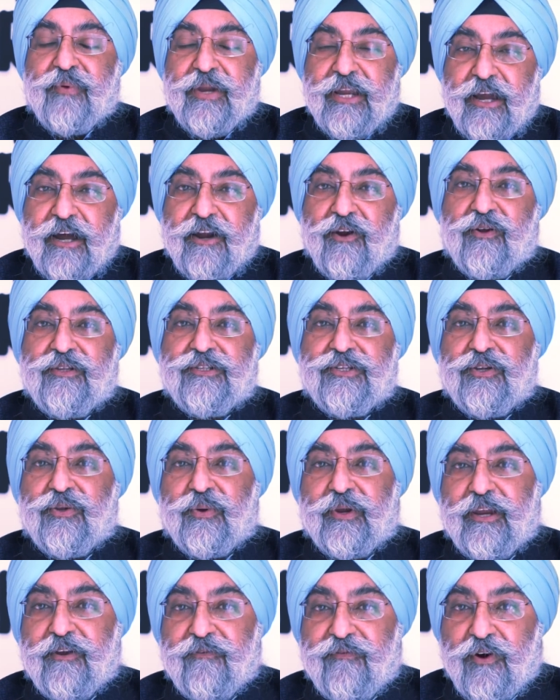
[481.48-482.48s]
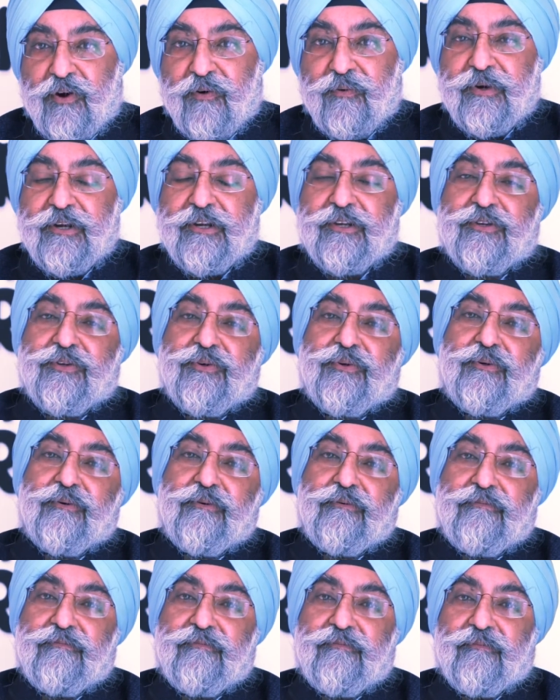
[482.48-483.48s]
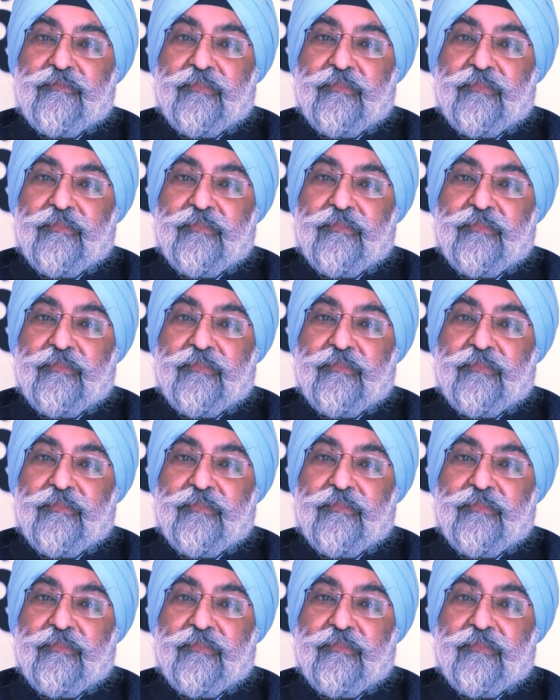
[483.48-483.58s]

we are also looking forward to